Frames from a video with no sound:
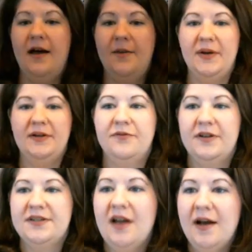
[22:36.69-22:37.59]
button front
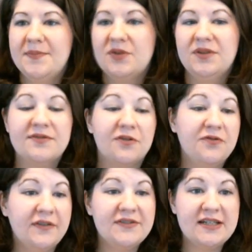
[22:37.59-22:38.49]
top. Sold this for
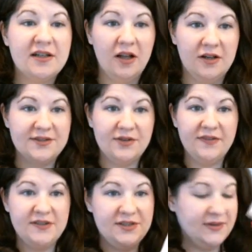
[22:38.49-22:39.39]
fifteen dollars. So
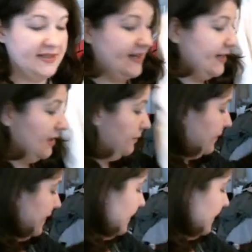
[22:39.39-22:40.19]
nothing too exciting, but